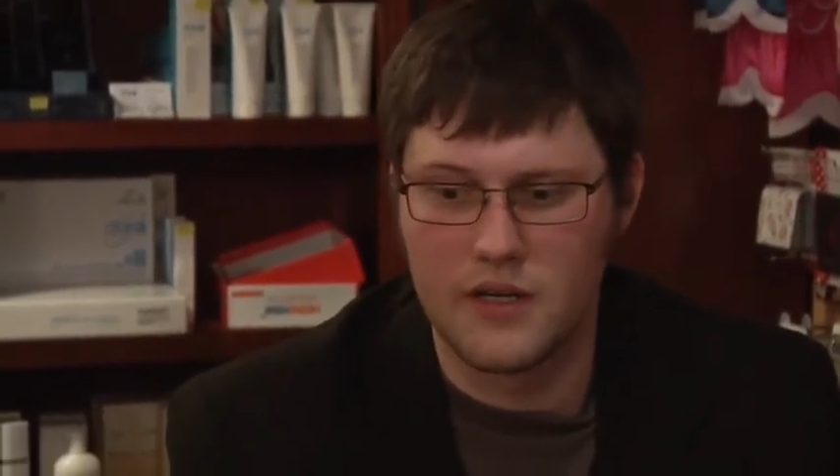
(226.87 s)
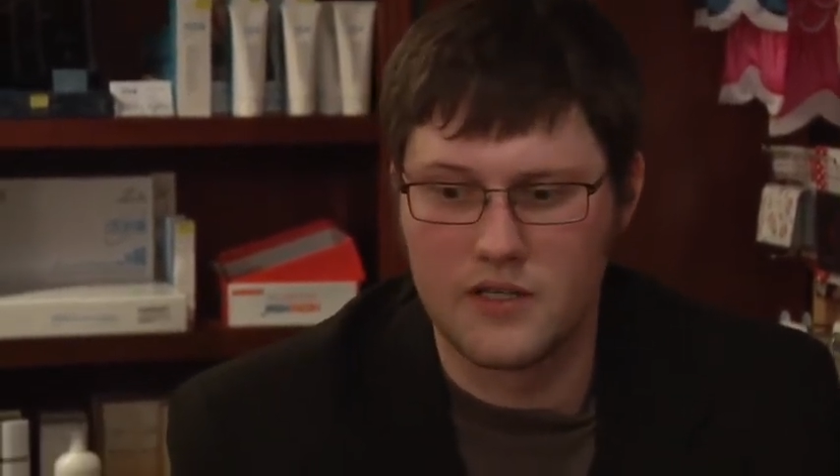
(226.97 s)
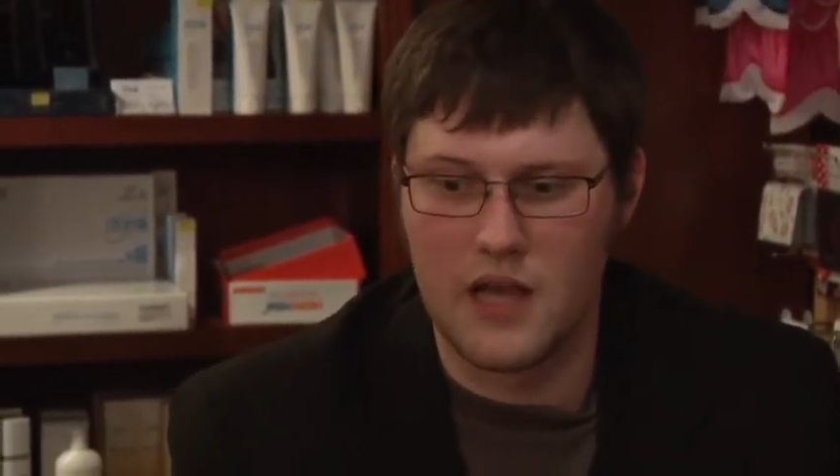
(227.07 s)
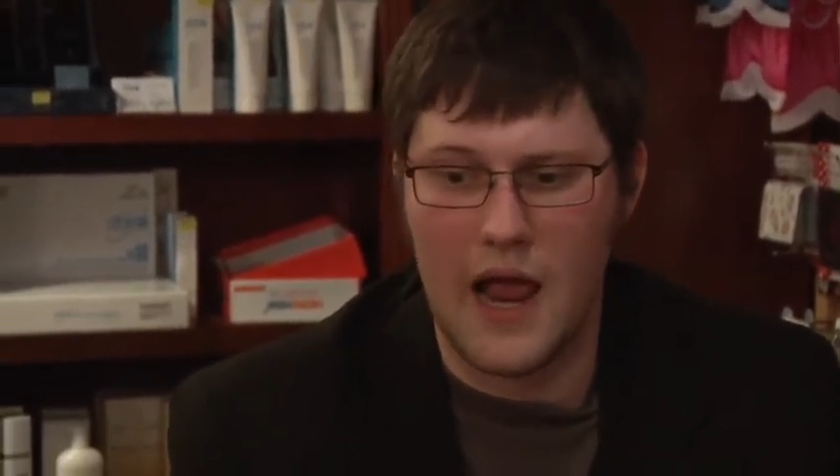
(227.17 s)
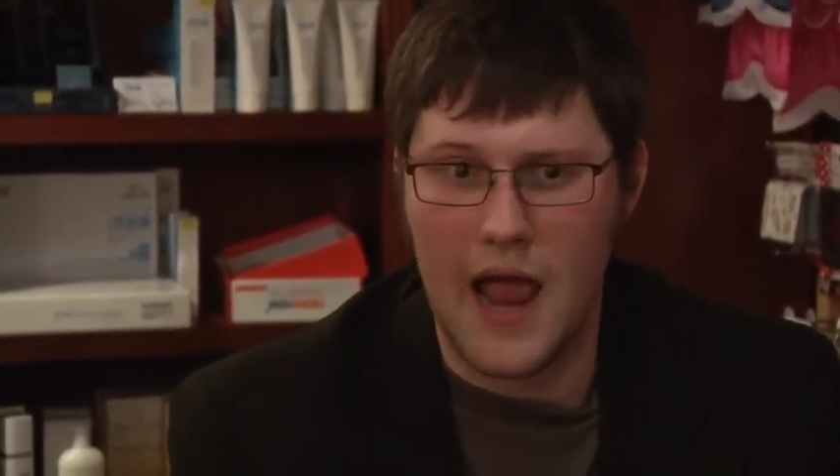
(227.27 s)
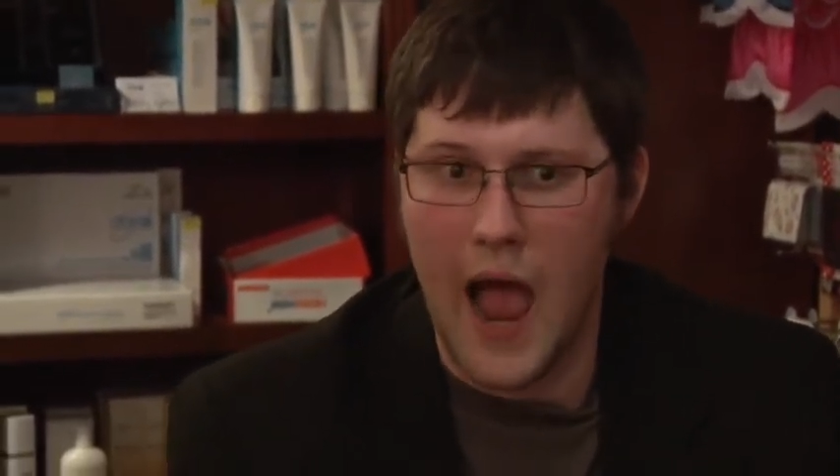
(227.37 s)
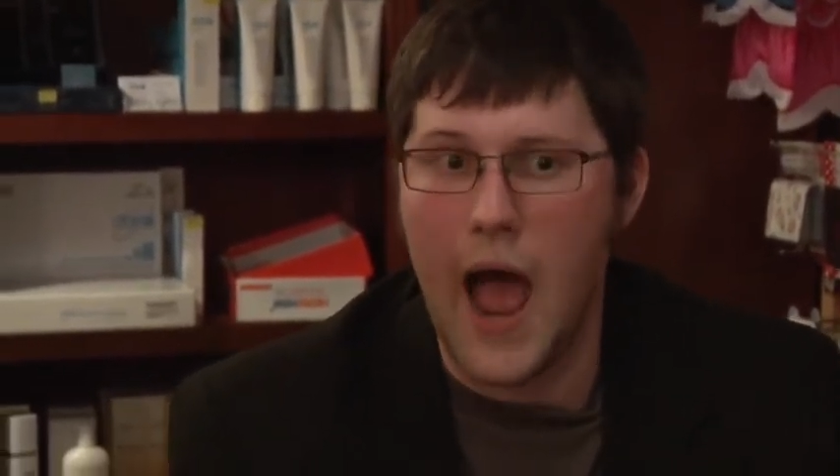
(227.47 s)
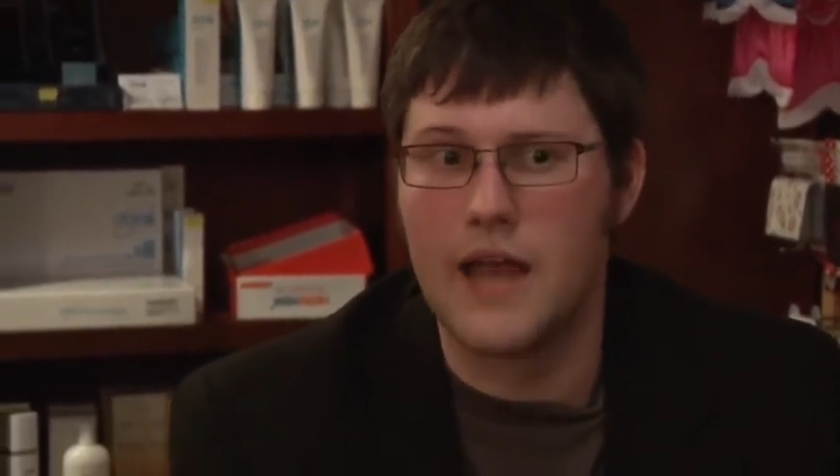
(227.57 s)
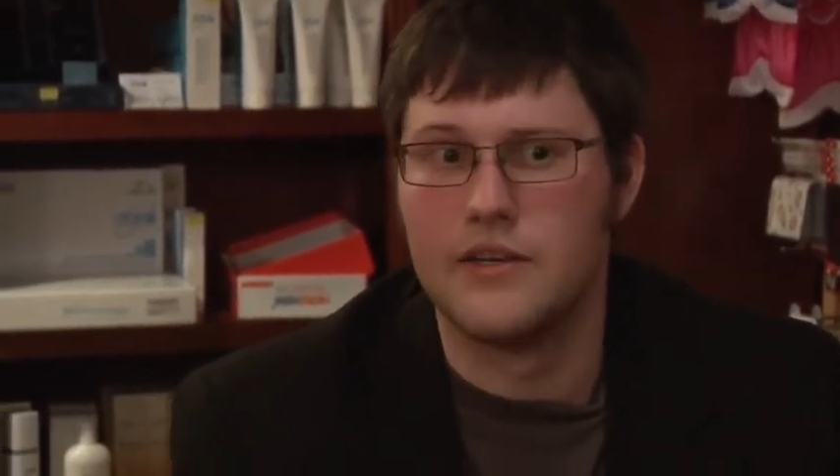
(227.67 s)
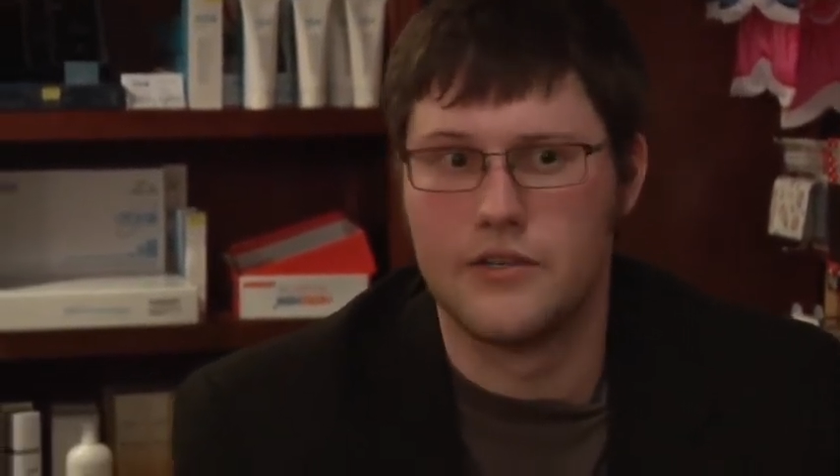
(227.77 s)
because I
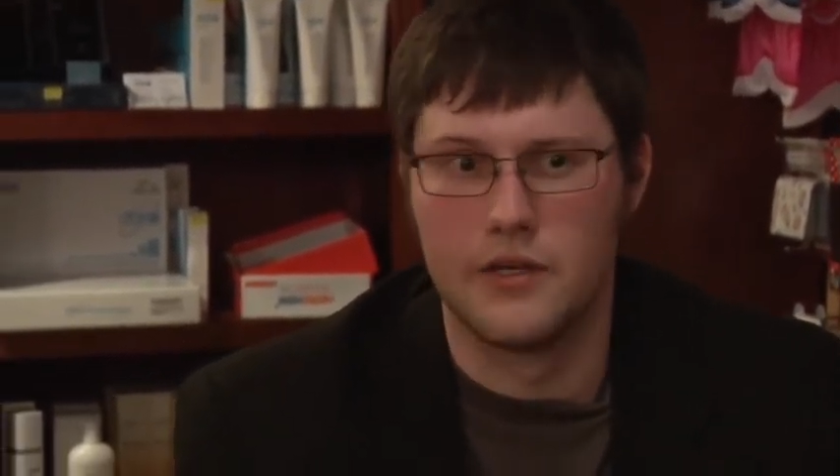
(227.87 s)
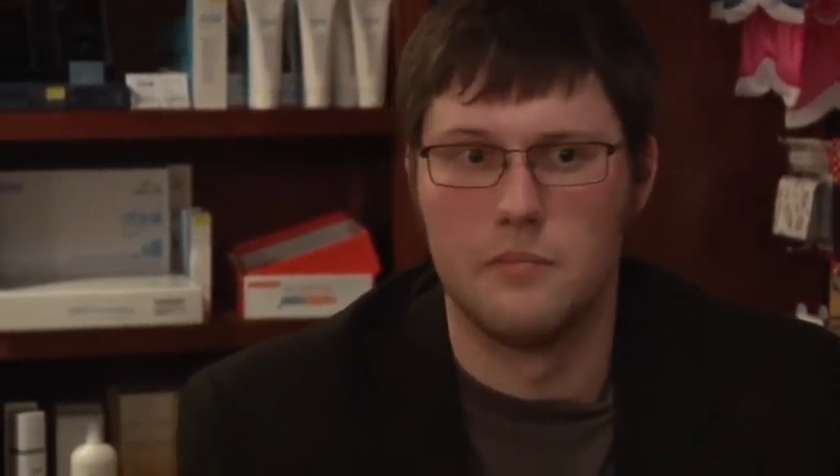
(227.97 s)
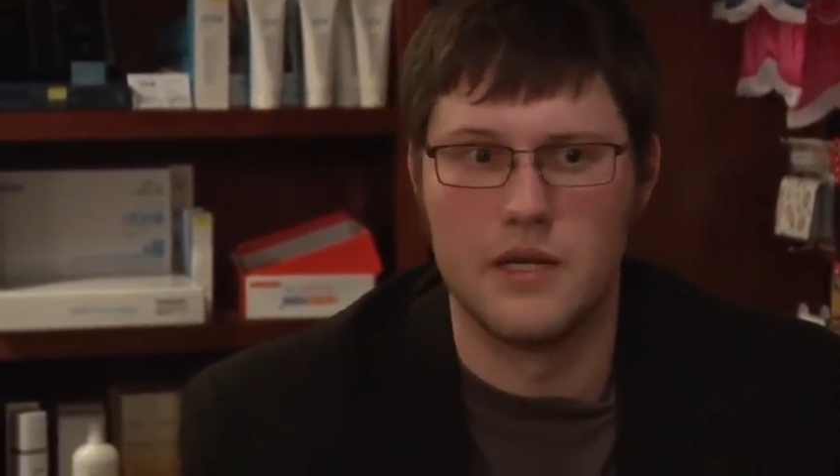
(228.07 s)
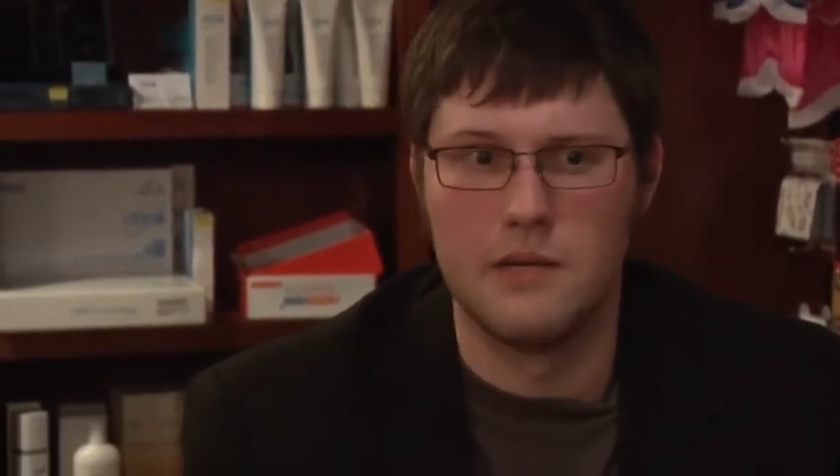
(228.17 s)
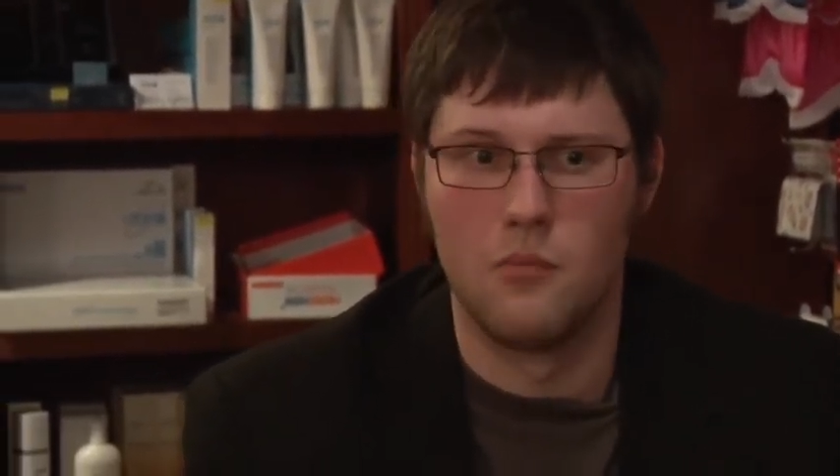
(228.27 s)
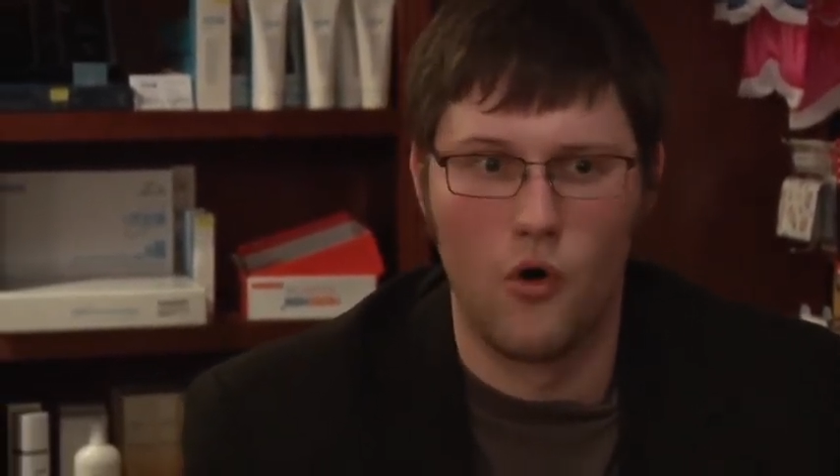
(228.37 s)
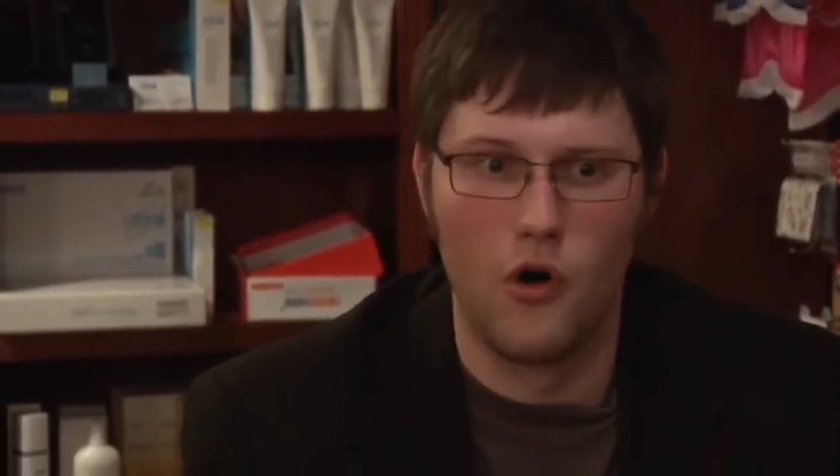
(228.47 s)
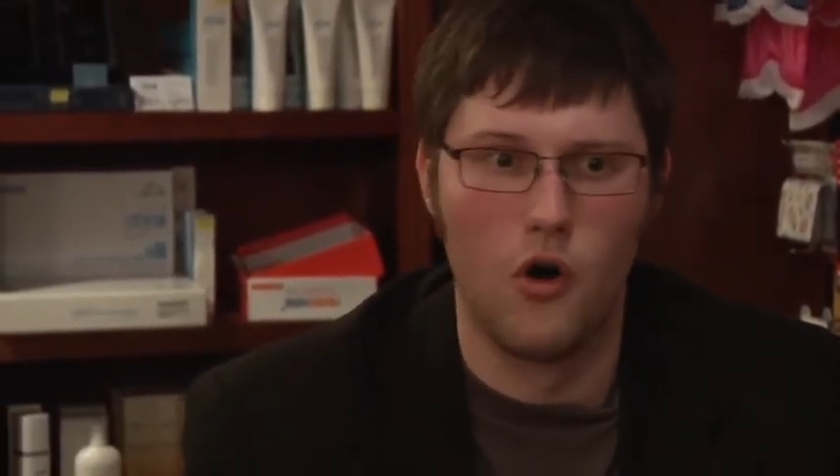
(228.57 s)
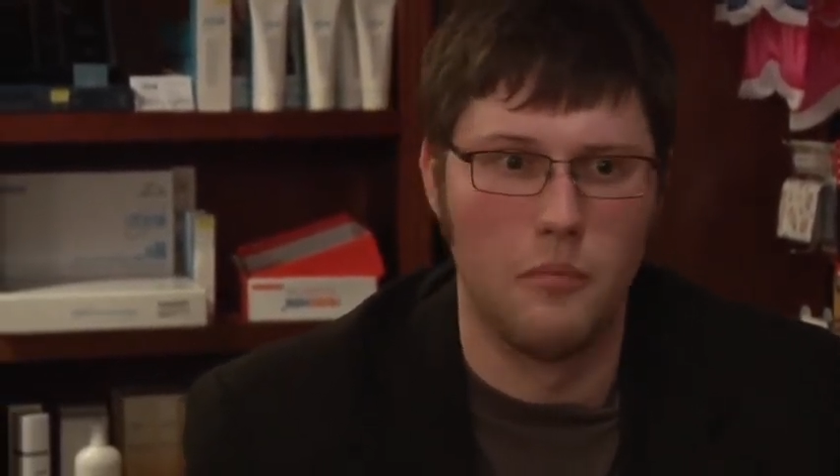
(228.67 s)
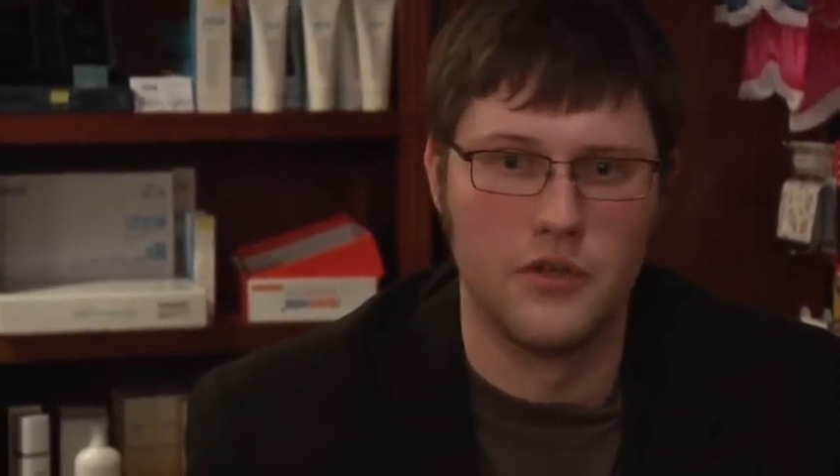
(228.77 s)
had to be
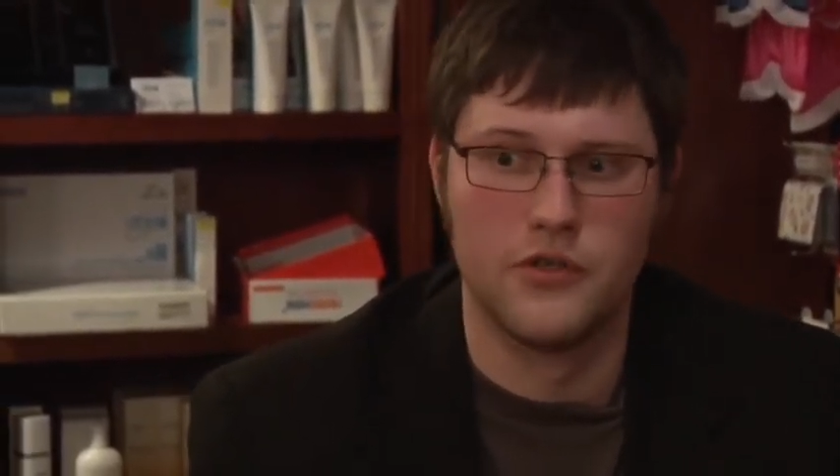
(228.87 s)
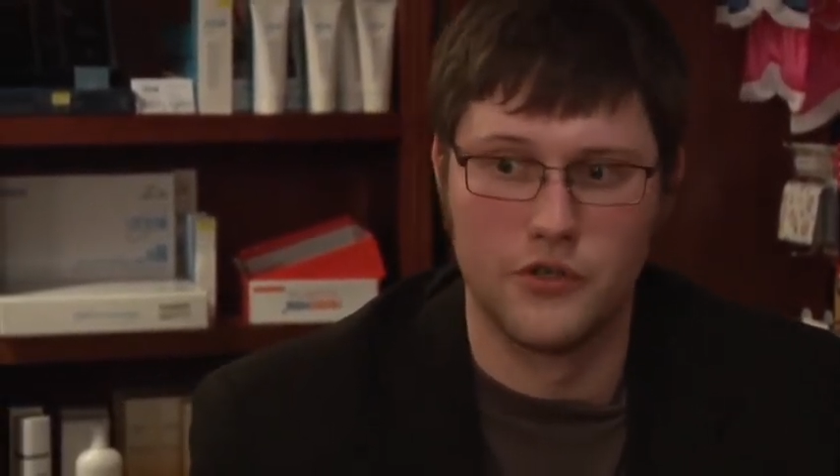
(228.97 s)
more open